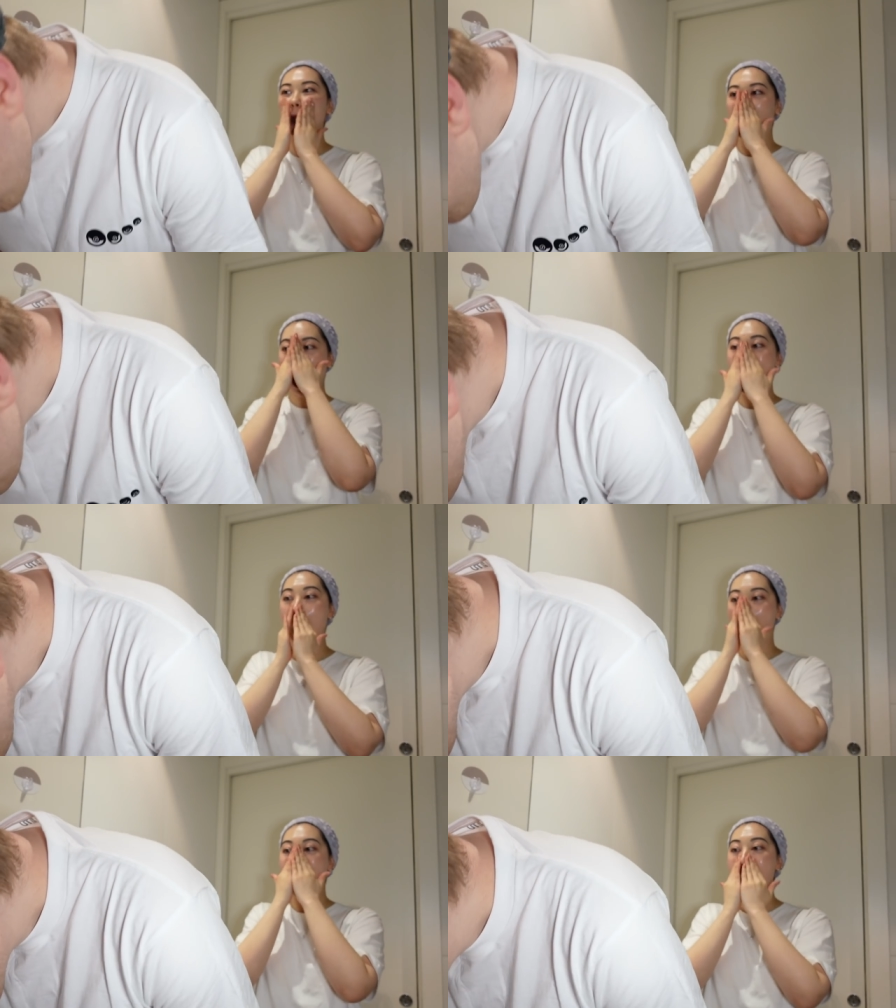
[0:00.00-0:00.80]
Shave, shave, shave.
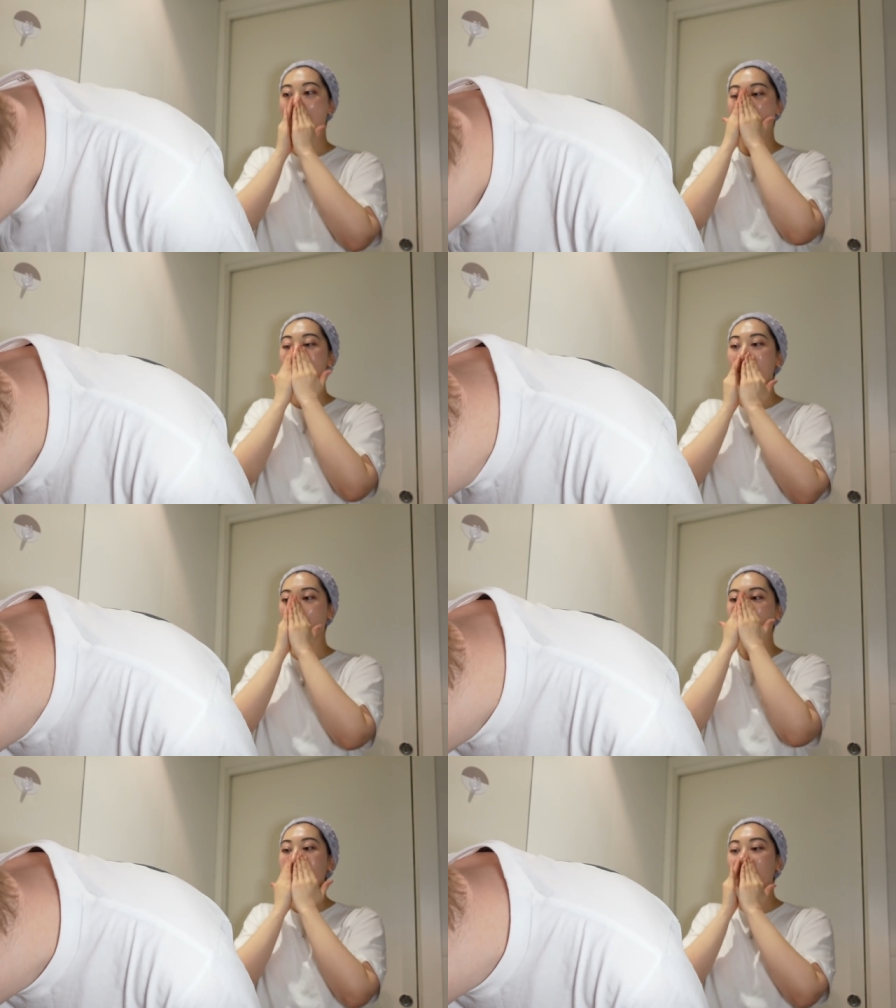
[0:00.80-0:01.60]
Yeah, I like to wet
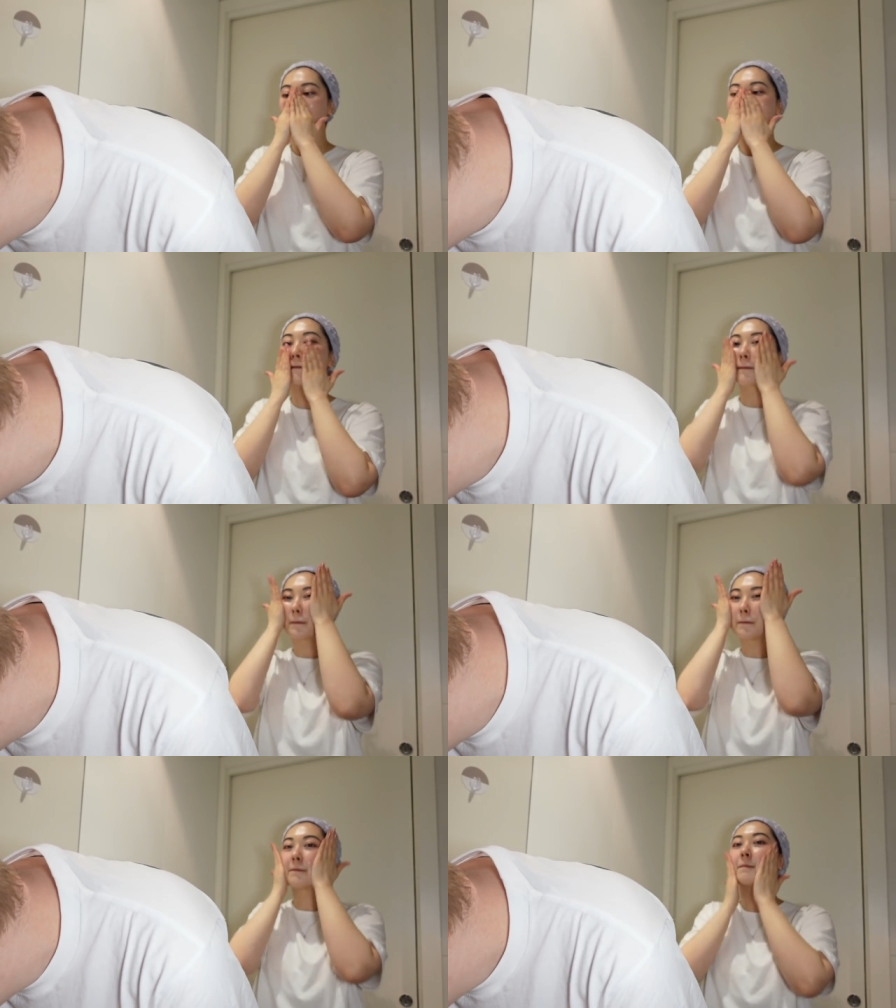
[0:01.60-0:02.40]
it because
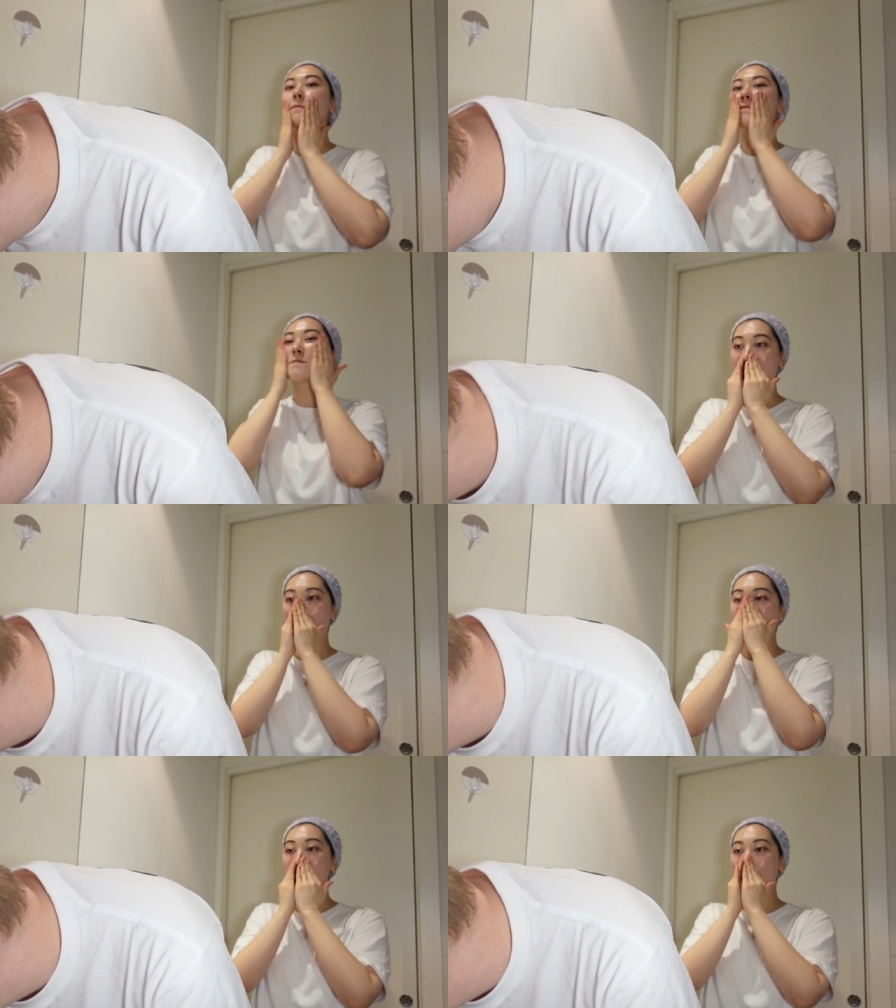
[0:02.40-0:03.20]
otherwise I
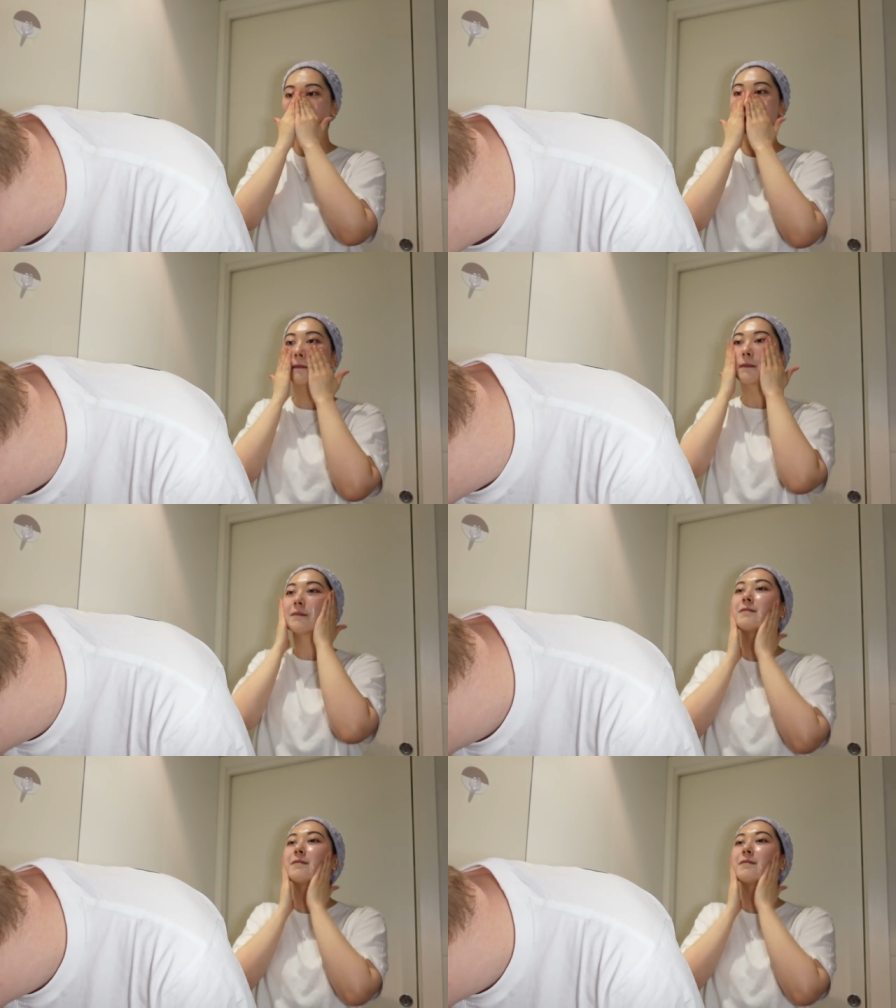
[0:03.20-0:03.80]
got a little baby